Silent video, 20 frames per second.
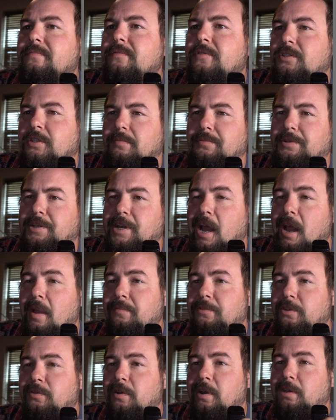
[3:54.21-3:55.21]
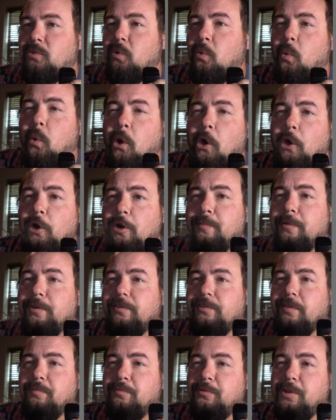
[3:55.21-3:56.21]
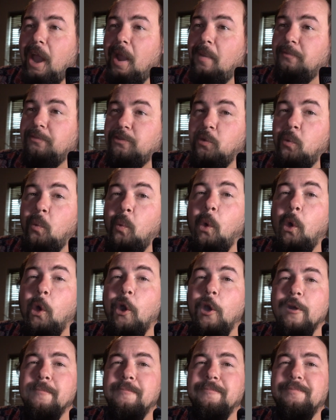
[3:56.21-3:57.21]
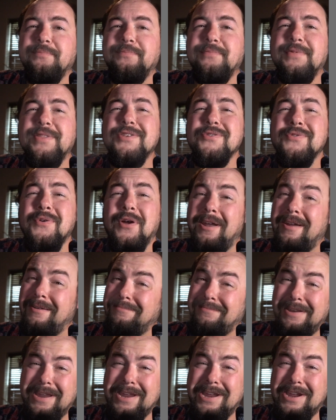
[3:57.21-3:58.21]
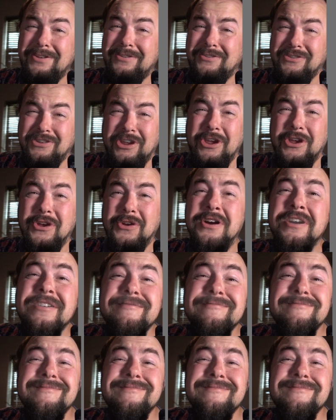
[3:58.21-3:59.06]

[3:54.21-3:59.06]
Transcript: Sometimes you eat the worm, and sometimes the worm eats you.